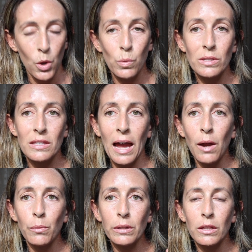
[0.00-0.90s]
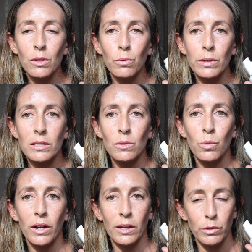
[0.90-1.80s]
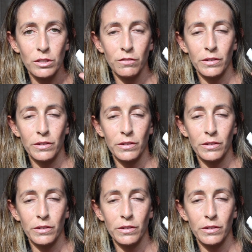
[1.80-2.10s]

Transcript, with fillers: Was that really the reason why I was